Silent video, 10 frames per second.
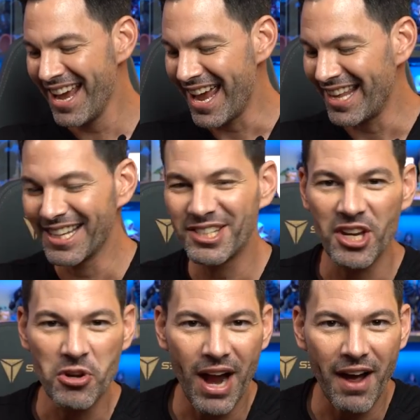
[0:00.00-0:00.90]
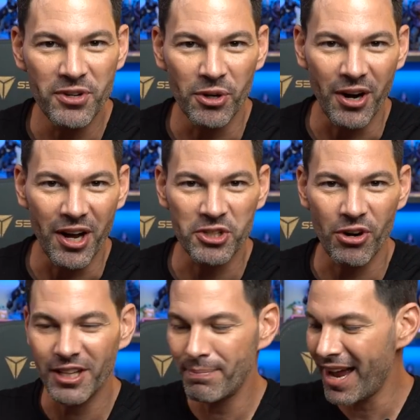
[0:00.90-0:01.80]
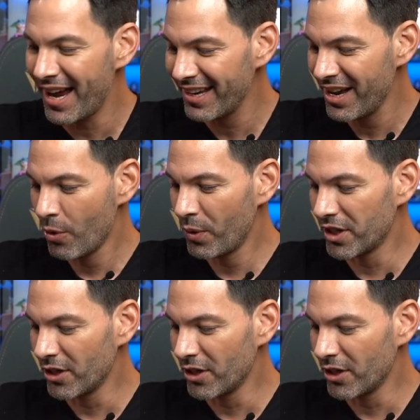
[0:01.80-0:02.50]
And let's say you have your trolley bag with the